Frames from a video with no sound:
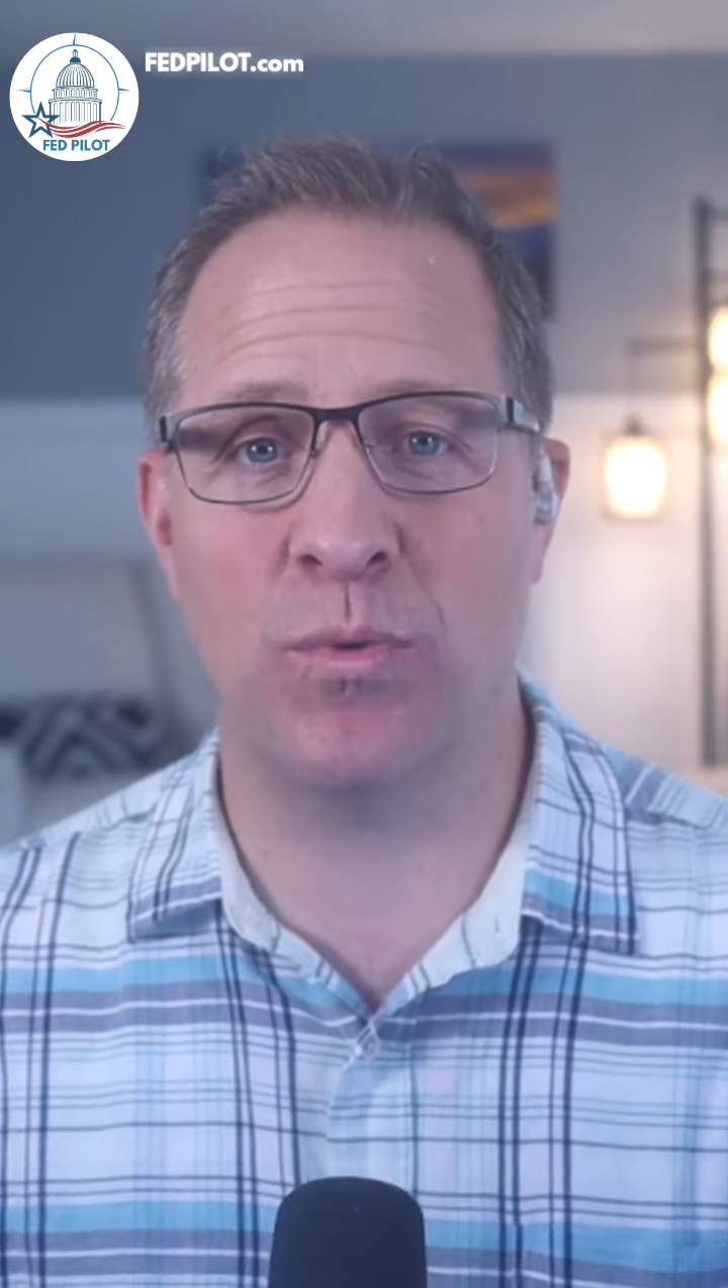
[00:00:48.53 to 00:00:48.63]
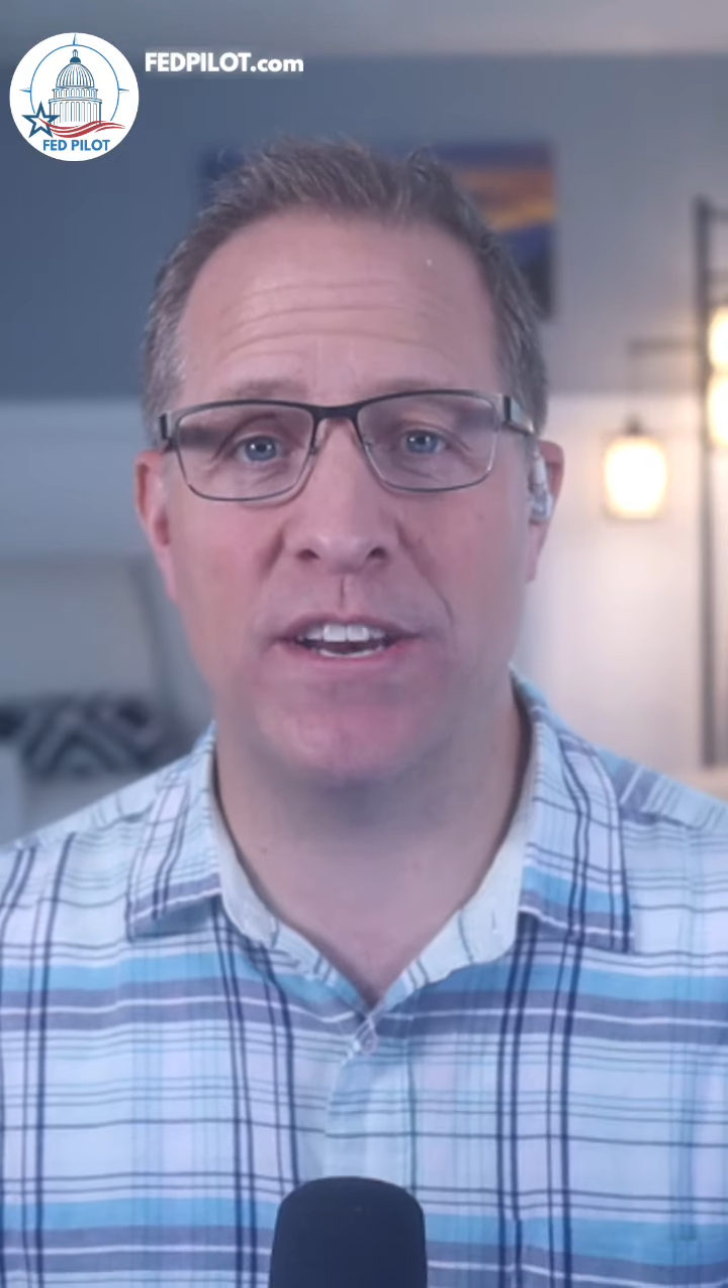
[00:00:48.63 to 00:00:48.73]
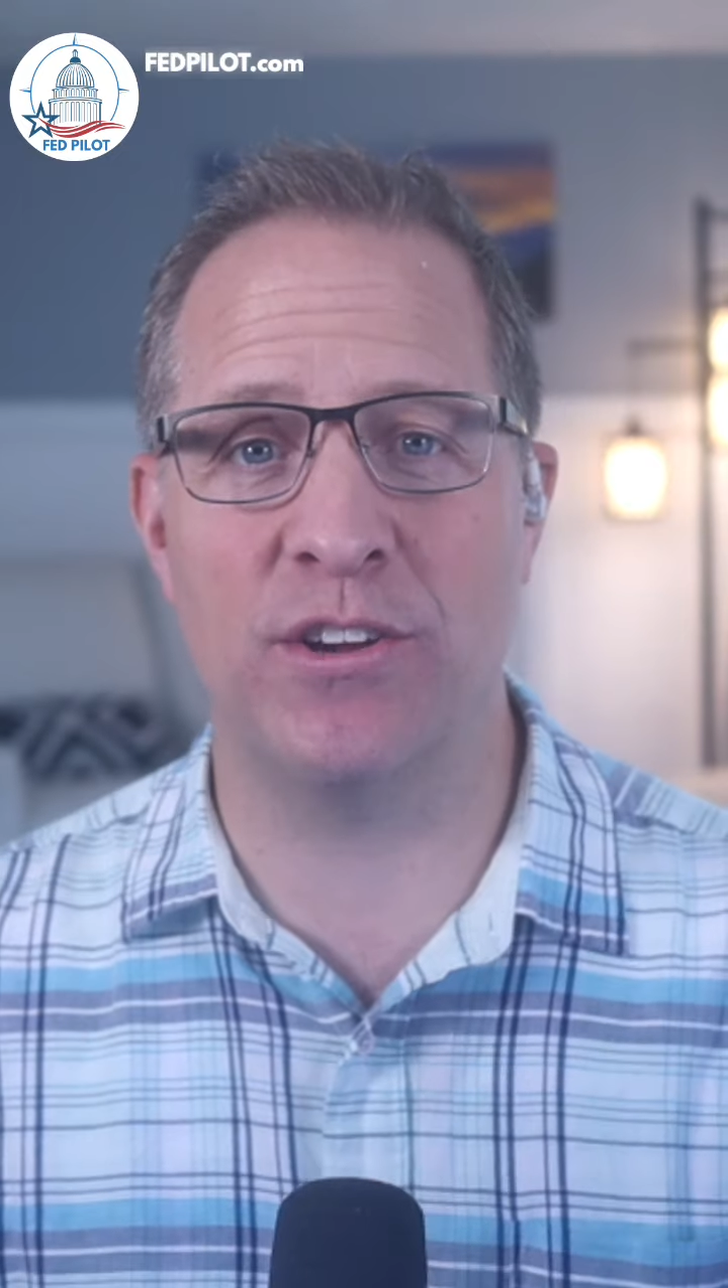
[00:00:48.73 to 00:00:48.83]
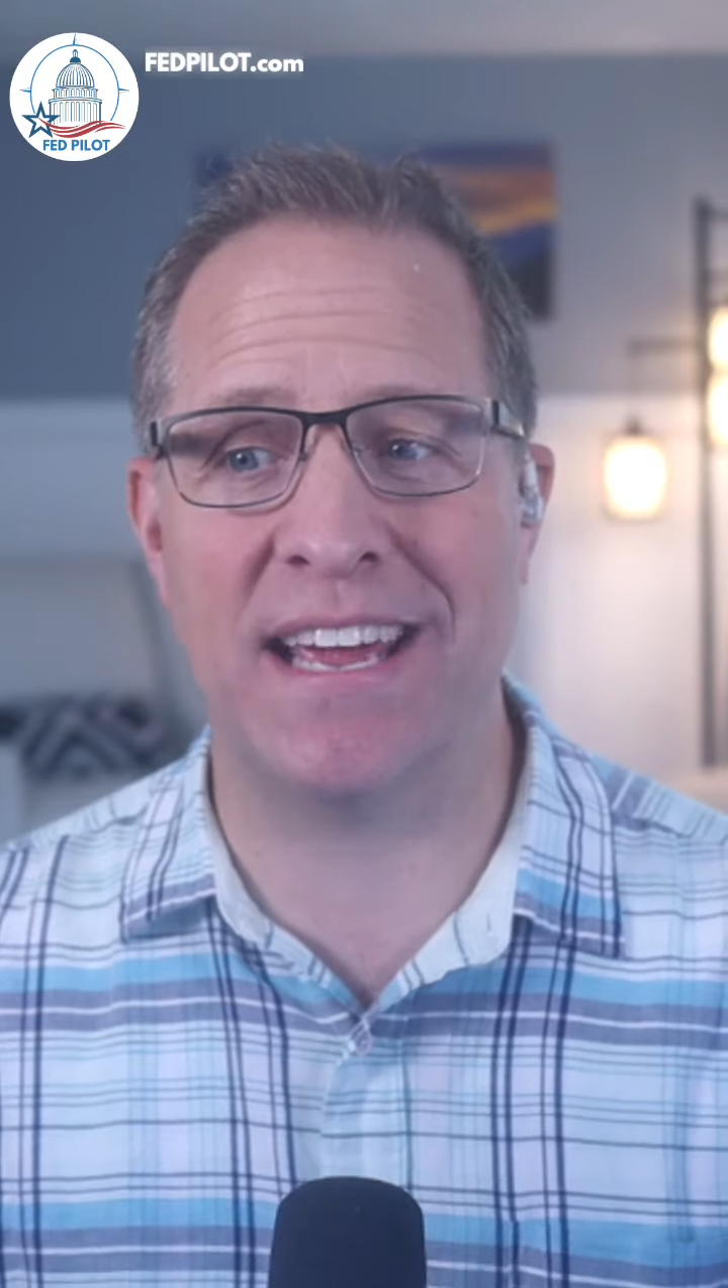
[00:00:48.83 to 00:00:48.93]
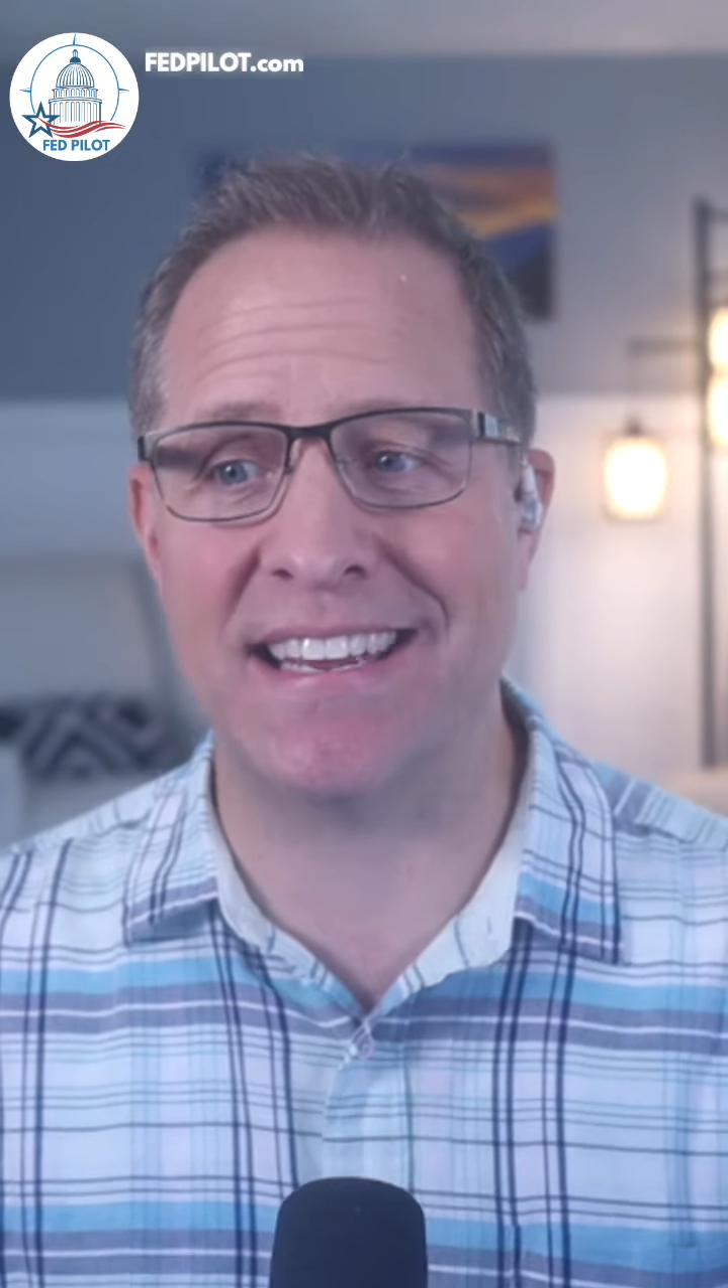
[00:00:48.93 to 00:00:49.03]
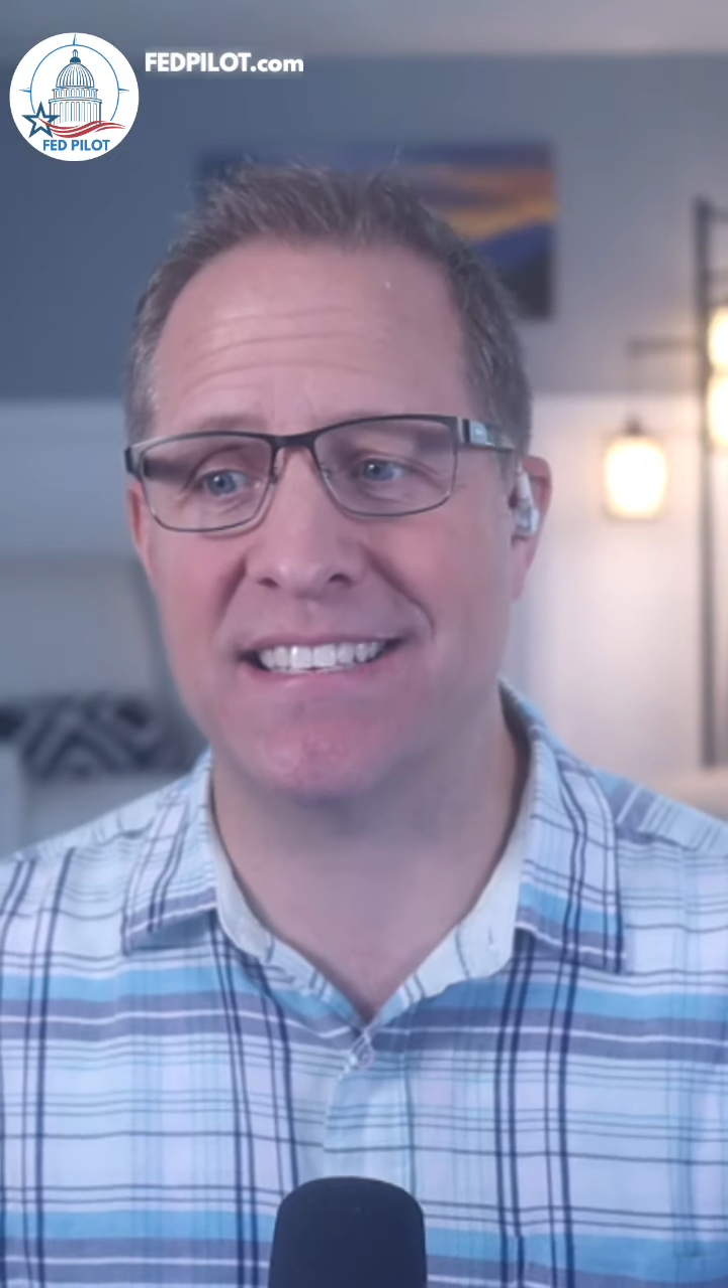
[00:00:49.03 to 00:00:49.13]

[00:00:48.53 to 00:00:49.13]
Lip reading: when you get a